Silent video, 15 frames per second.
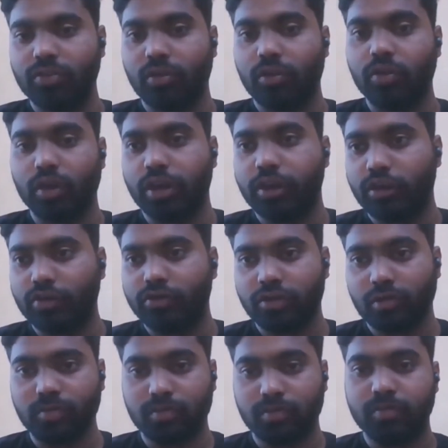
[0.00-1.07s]
or related to
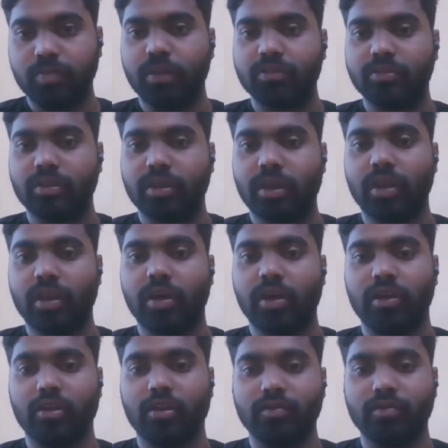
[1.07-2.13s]
some basic
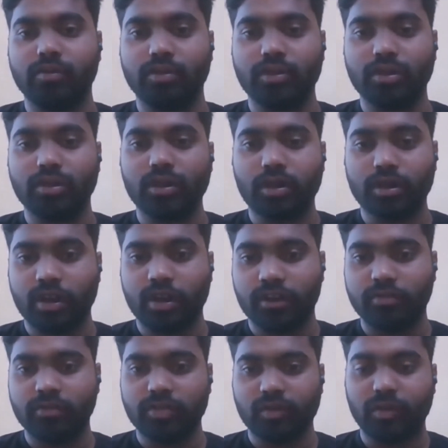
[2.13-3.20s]
algorithms,
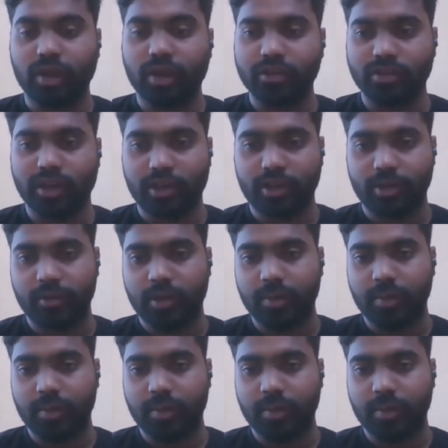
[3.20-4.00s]
kind of stuff like that.